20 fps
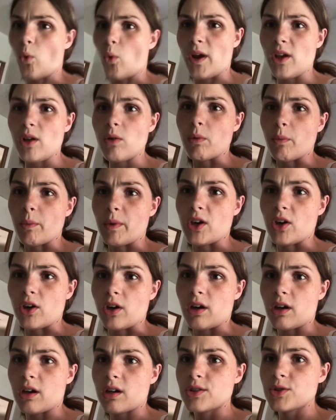oil when we
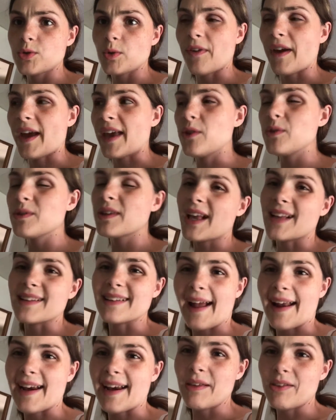cook. So if I use, like, a
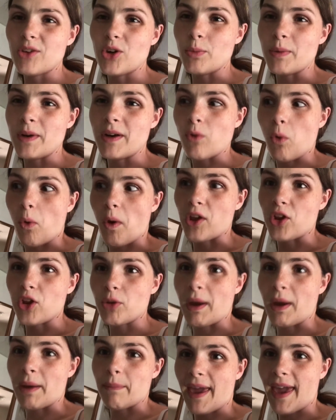tiny little bit of oil
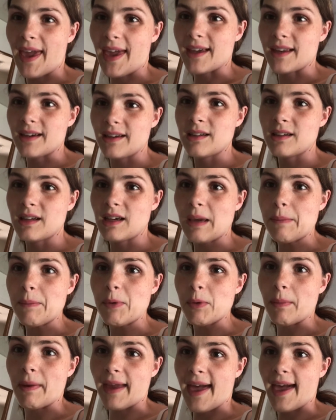in my pan and
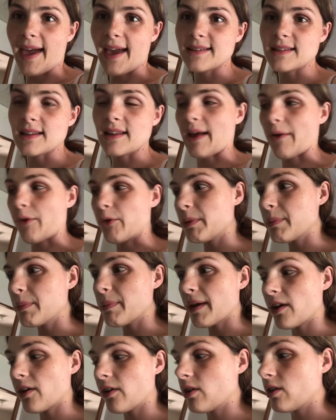put my eggs in, that would be
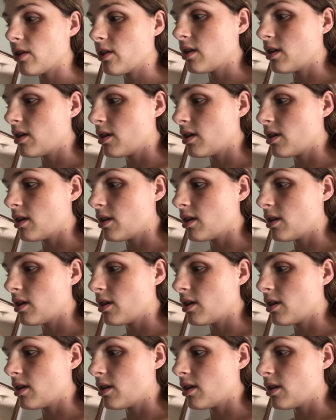better.